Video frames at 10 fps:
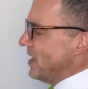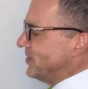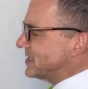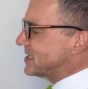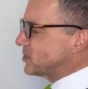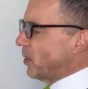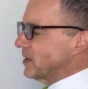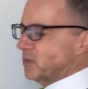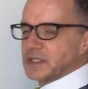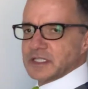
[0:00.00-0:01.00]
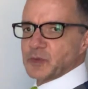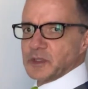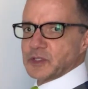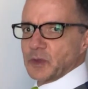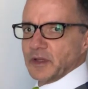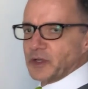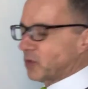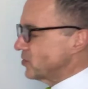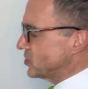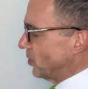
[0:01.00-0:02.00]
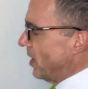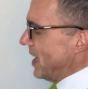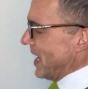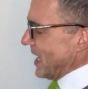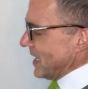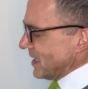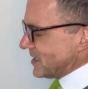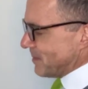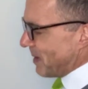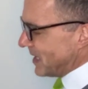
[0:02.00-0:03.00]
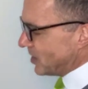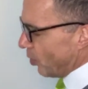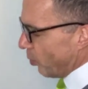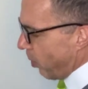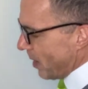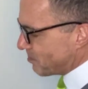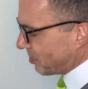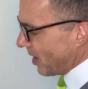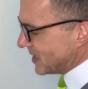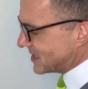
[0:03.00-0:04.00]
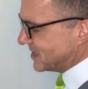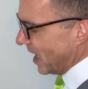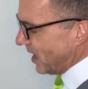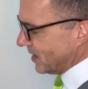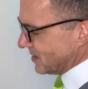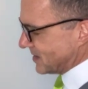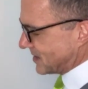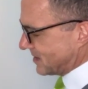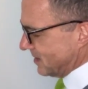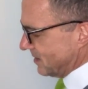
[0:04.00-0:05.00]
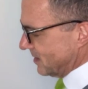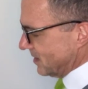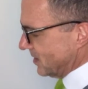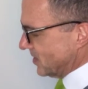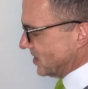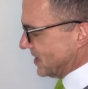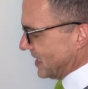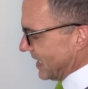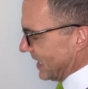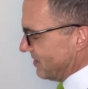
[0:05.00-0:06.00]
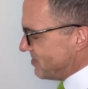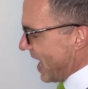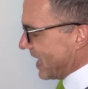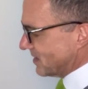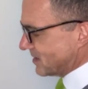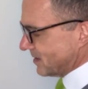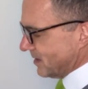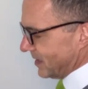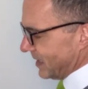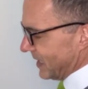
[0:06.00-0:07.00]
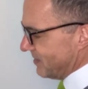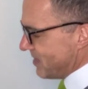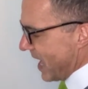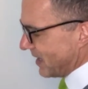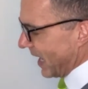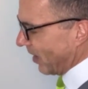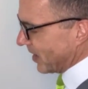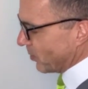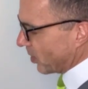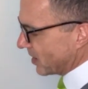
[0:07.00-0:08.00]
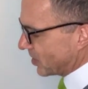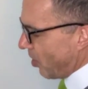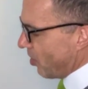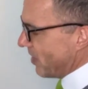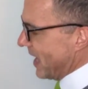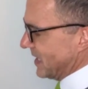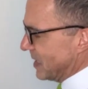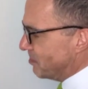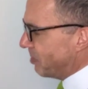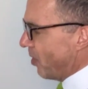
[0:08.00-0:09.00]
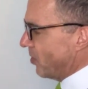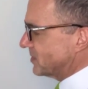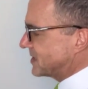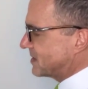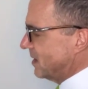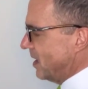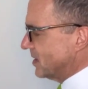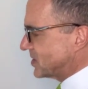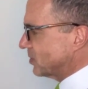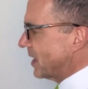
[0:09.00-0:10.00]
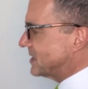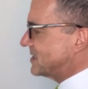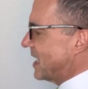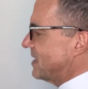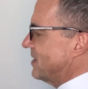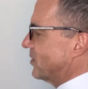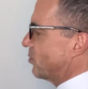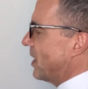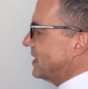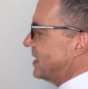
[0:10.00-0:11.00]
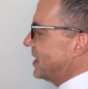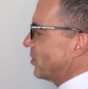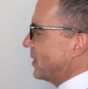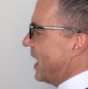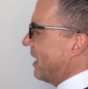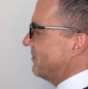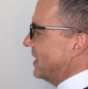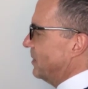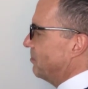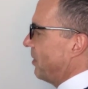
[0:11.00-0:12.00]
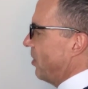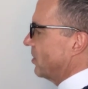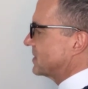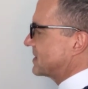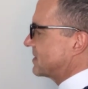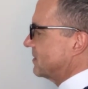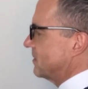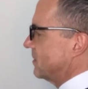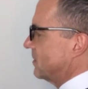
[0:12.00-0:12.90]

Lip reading: this is what's really crucial. Depending on what price does in that area, and we're going to call that impulse. So let's say that right here we have impulse.